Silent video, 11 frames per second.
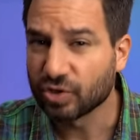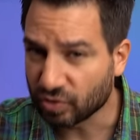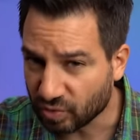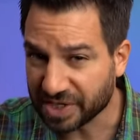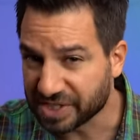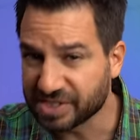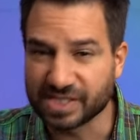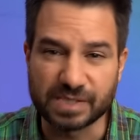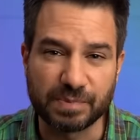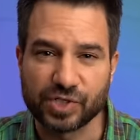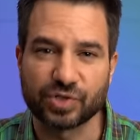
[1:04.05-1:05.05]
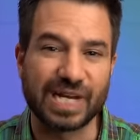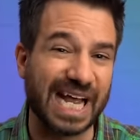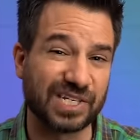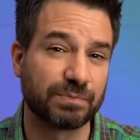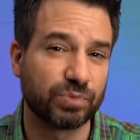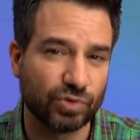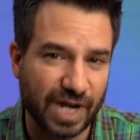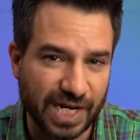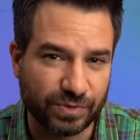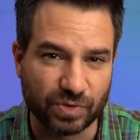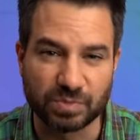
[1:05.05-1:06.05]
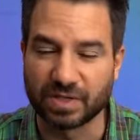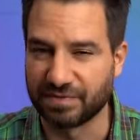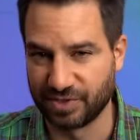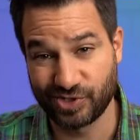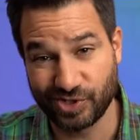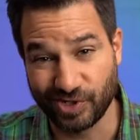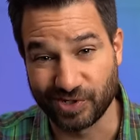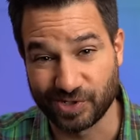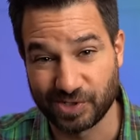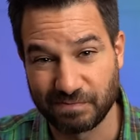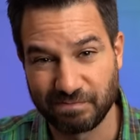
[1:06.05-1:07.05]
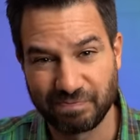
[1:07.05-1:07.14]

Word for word: Christ is pictured as the bridegroom of the church.